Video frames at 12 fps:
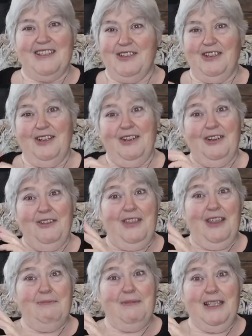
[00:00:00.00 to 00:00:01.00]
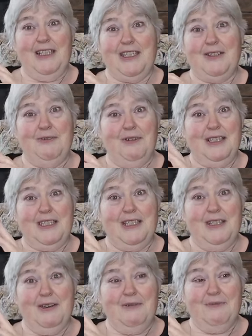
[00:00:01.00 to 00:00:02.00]
So I don't know if that means she wants a
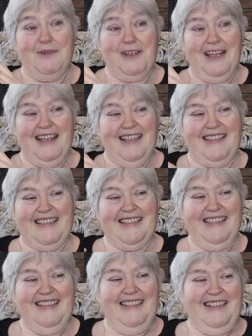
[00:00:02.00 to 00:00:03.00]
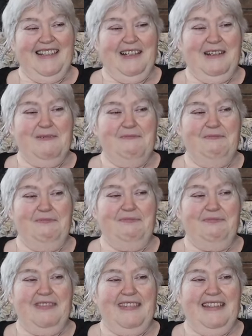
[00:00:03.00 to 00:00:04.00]
gnome or not. Um,
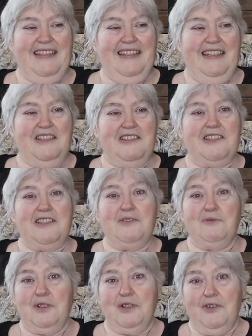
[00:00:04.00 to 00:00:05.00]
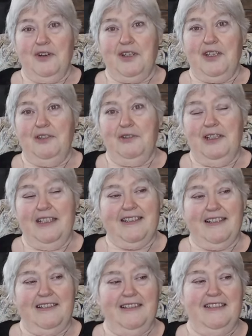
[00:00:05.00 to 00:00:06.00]
she's one of our cuties.
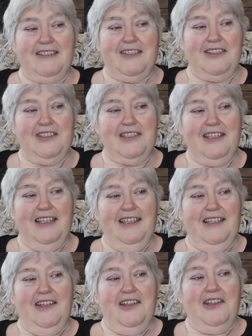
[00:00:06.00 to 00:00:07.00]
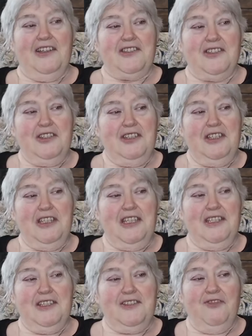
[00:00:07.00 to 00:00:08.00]
Like she's she
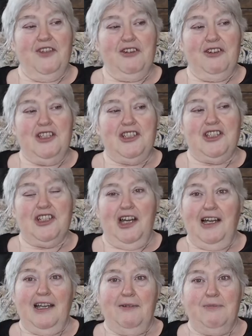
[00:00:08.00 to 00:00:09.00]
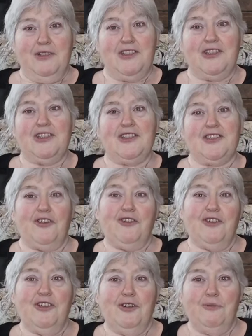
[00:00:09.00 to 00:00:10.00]
is very shy, but she
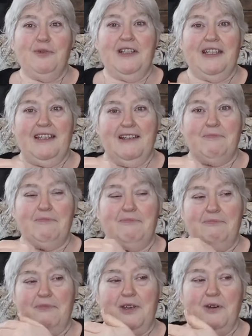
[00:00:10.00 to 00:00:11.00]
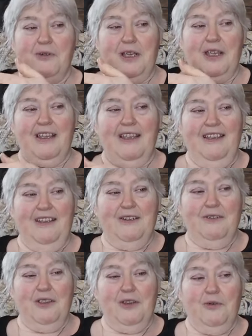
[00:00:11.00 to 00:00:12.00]
started opening up, going
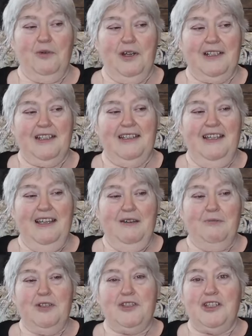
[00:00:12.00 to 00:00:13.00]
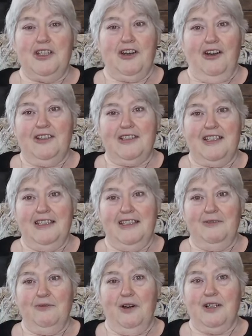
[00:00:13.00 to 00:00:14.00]
with Awana. But she
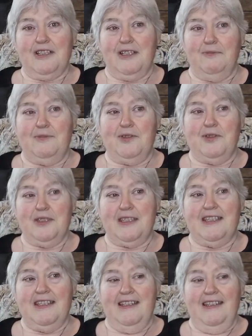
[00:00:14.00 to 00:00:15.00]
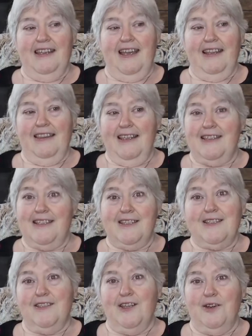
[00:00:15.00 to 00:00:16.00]
constantly walks up to us and lets
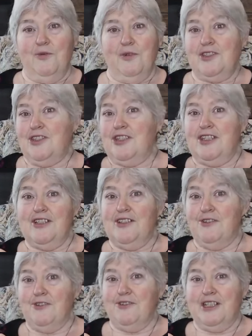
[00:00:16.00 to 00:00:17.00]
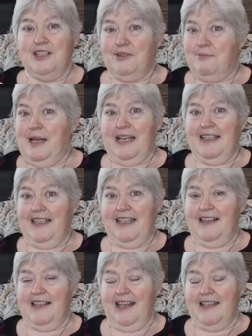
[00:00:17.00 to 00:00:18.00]
us know what she's learned in her ballet
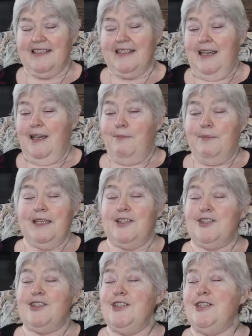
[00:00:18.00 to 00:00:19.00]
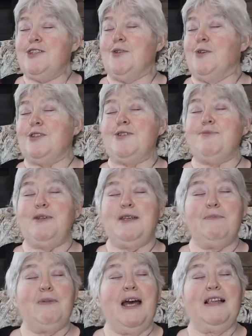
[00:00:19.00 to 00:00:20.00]
class because she's going to be
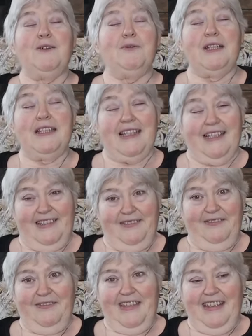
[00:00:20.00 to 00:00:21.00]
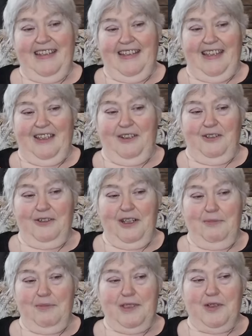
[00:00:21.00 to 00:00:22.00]
a ballerina. And her
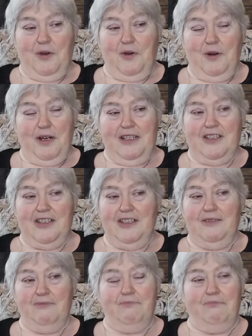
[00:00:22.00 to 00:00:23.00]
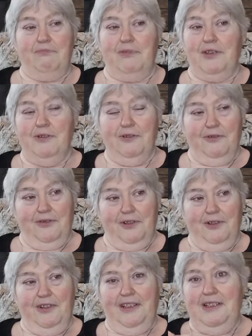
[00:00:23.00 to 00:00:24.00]
name is Cora. She's
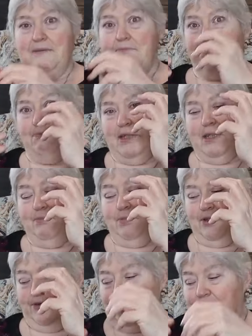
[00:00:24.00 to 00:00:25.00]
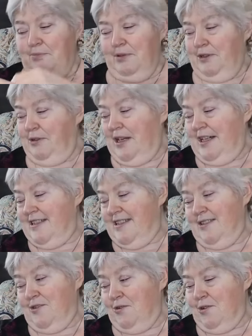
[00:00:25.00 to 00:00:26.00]
beautiful, big, beautiful blue
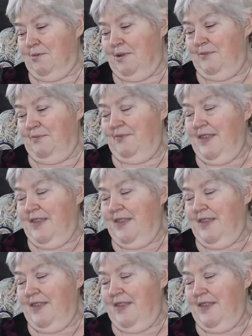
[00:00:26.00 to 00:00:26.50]
eyes, adorable.